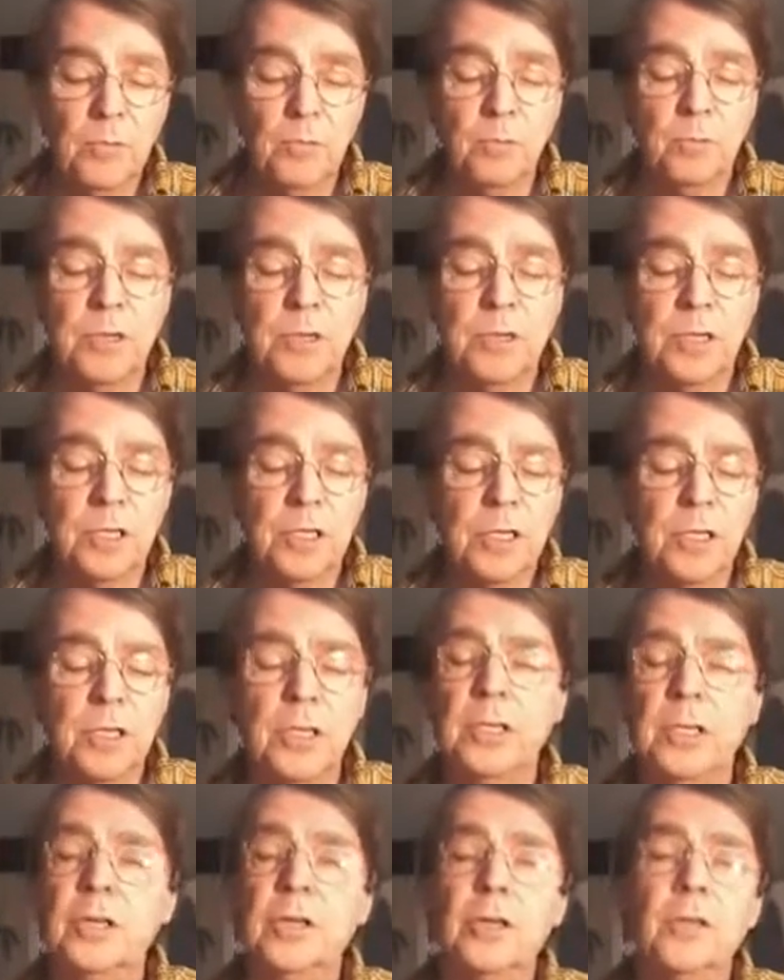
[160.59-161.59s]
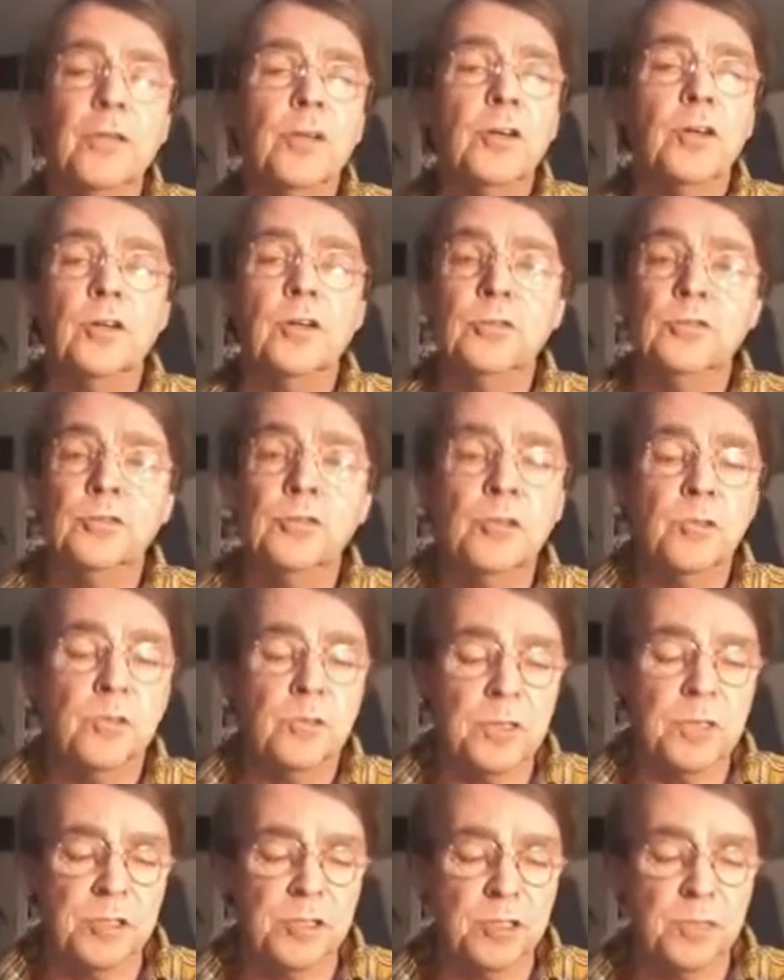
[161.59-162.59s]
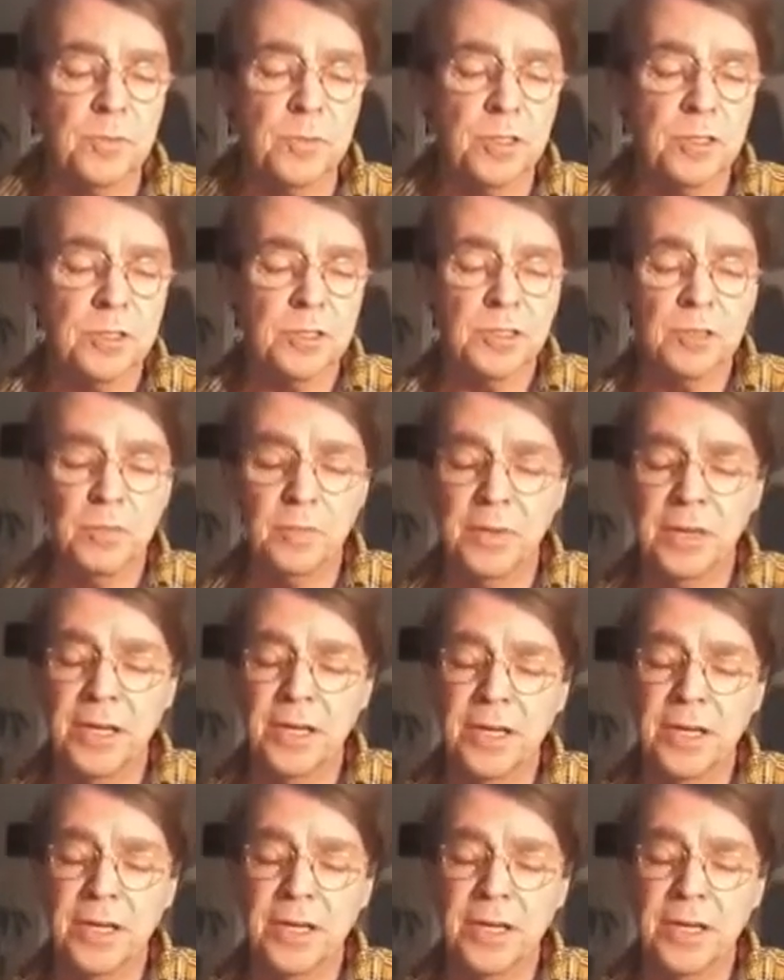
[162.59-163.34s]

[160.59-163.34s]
and we hear those Christmas